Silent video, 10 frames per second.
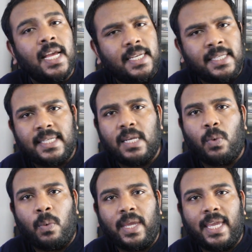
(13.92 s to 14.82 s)
to see what
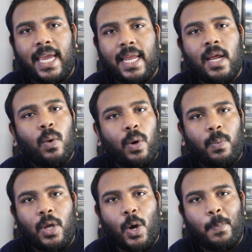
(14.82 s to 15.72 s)
we get when we
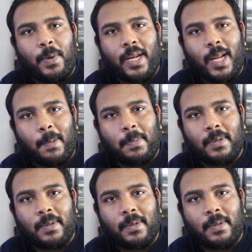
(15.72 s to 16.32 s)
open it up.